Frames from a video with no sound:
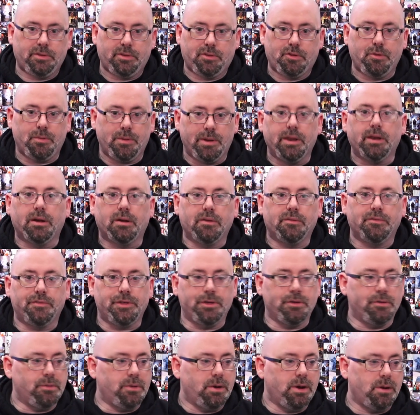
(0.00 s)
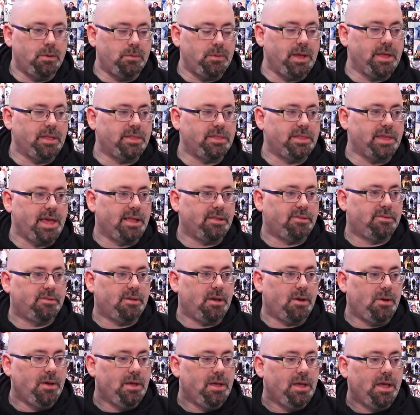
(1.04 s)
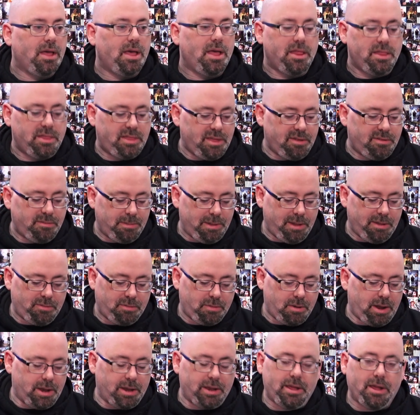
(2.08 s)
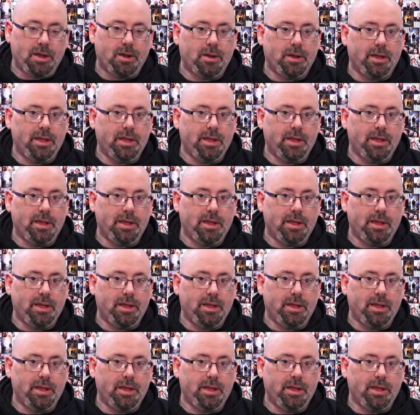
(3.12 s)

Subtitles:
do an interview with that. So this piece right here,